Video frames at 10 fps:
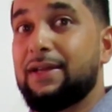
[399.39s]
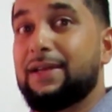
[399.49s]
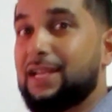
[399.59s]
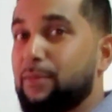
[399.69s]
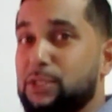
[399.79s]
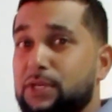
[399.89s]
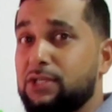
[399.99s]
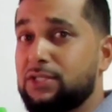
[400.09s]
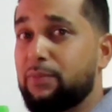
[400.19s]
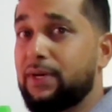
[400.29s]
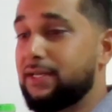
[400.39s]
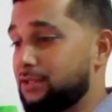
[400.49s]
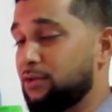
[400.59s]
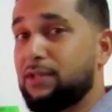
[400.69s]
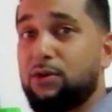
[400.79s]
It's my special surprise. You
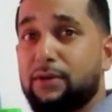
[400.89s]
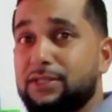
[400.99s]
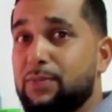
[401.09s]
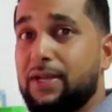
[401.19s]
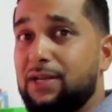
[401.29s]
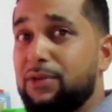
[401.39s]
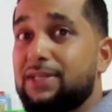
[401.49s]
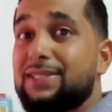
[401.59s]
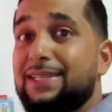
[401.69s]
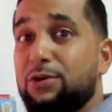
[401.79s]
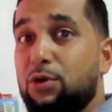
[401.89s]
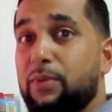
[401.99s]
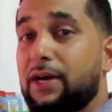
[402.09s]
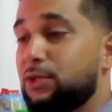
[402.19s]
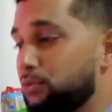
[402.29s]
don't need to go and spend any money, stay home
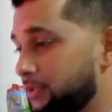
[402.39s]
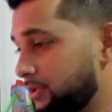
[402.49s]
and do it.